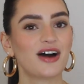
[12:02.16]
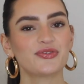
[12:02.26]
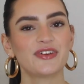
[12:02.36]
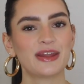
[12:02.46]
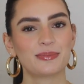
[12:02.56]

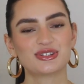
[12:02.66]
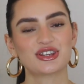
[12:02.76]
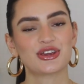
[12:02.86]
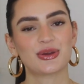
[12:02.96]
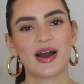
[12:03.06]
Outfit number
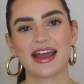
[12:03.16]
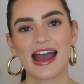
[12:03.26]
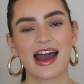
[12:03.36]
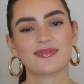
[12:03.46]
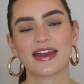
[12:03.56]
two, I
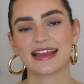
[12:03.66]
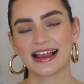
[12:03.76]
have a